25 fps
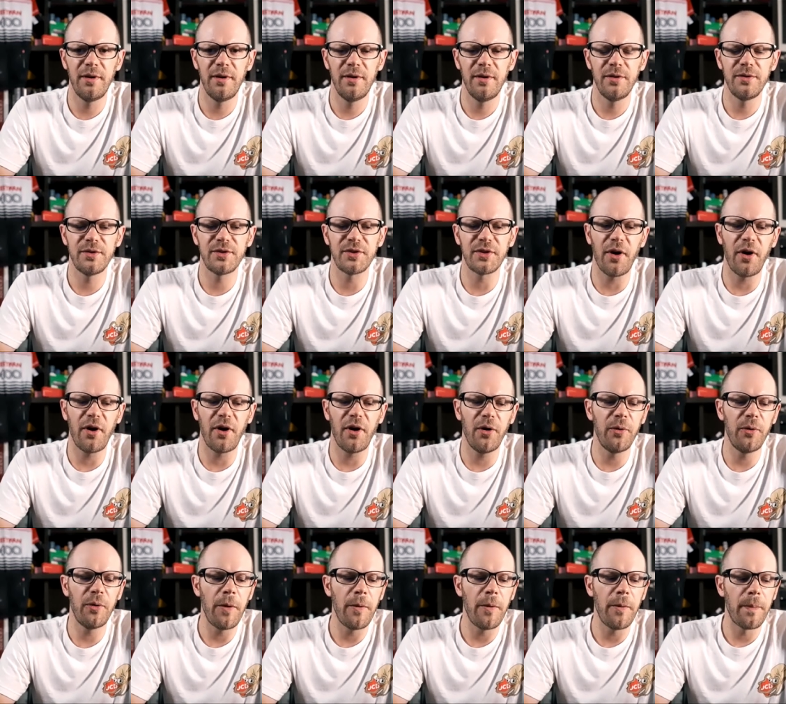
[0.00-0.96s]

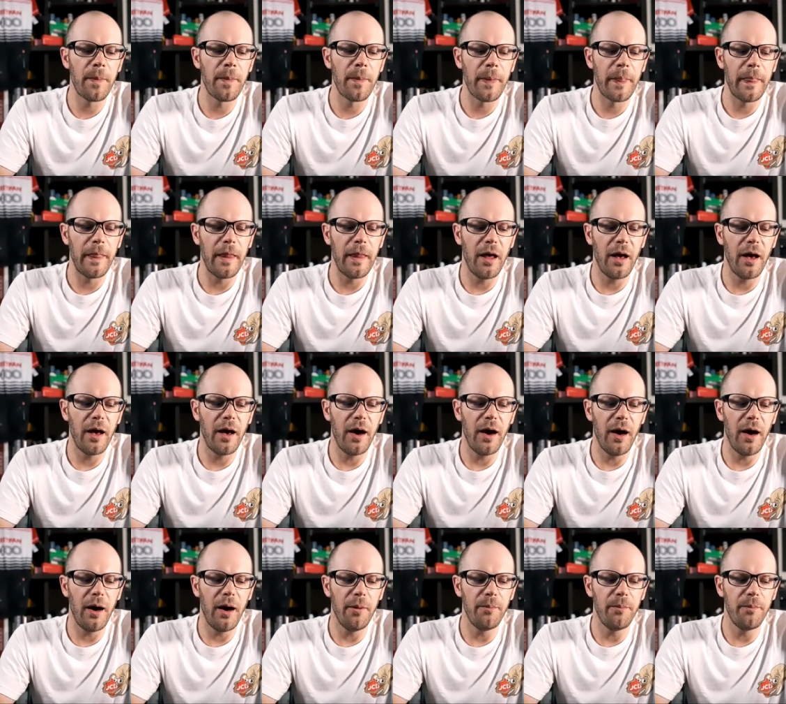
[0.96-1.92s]
So
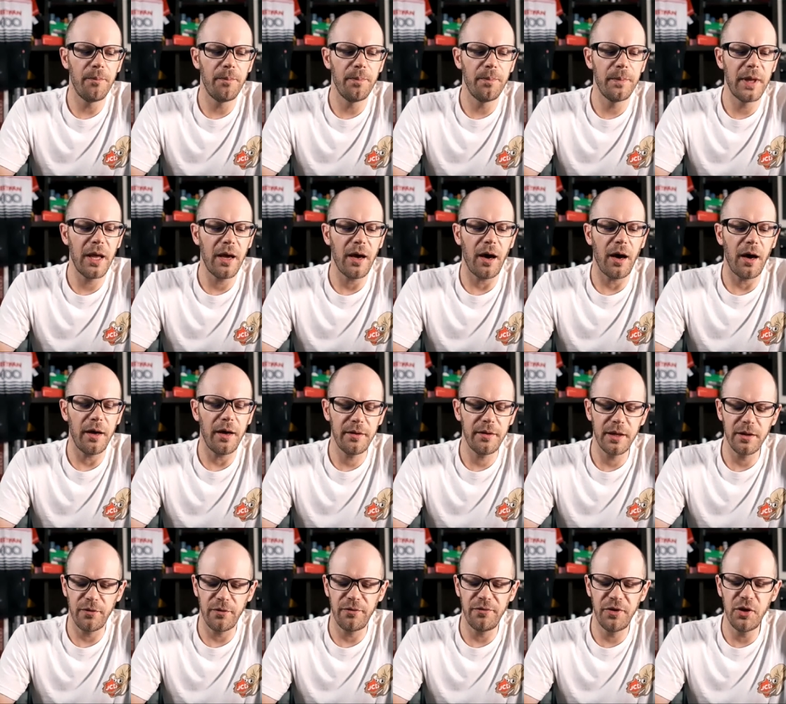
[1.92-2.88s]
um, yeah, I
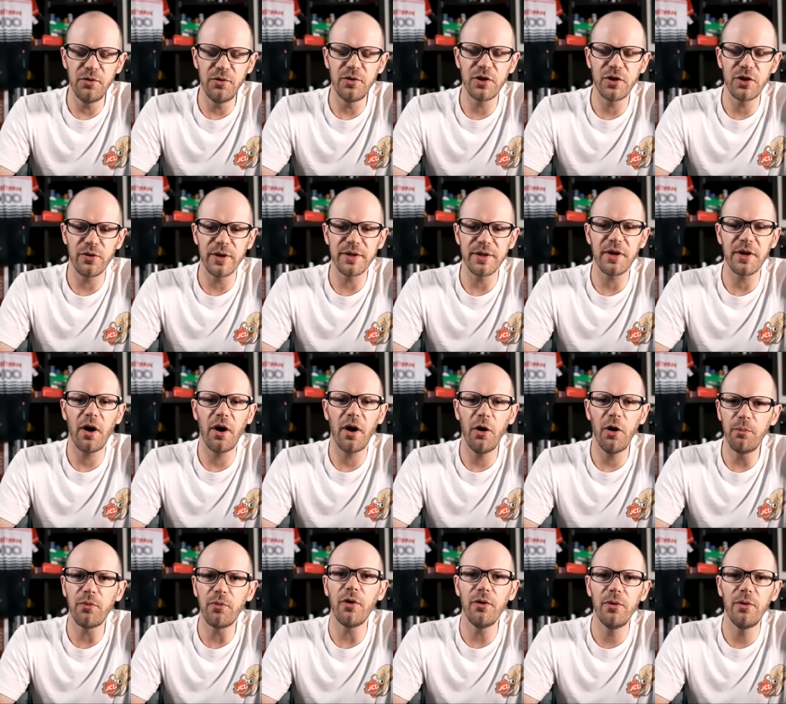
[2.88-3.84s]
think the future is
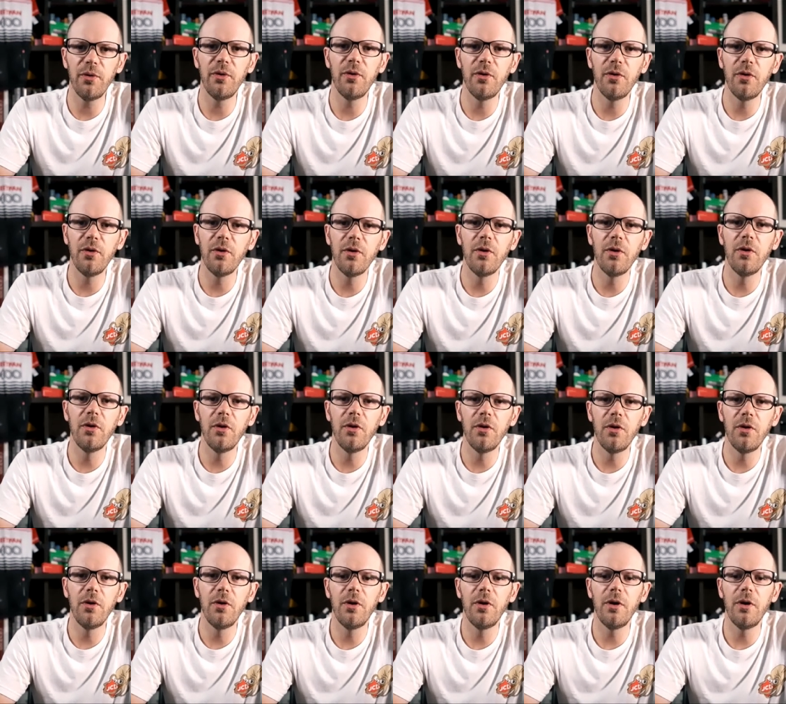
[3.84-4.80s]
homebrew,
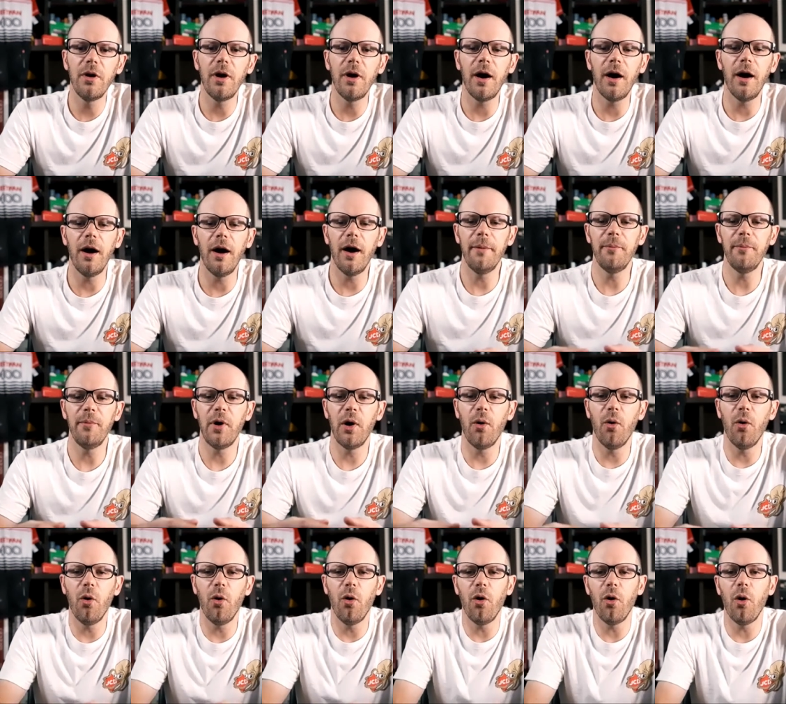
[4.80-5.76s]
um,
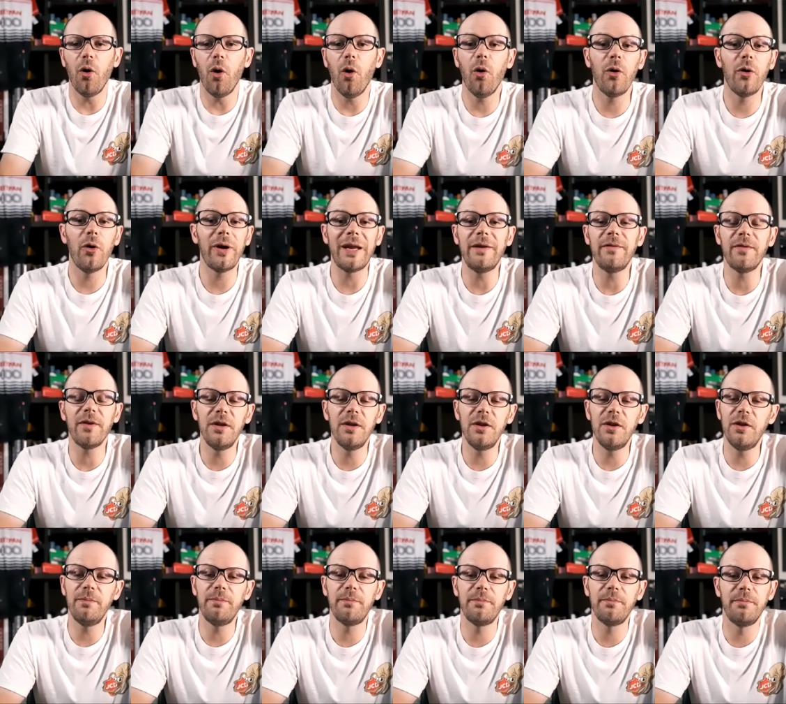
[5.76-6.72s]
or or
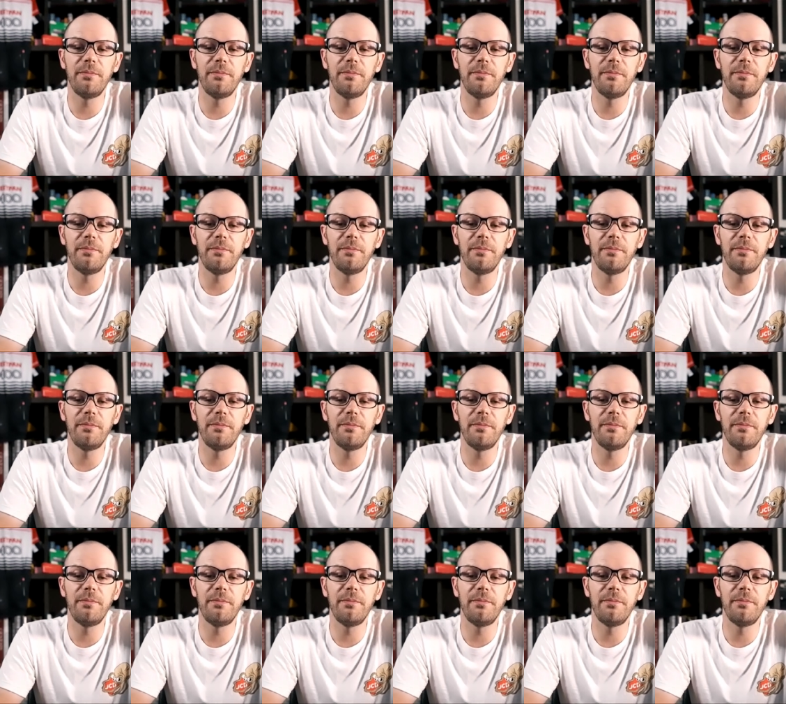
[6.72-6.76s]
even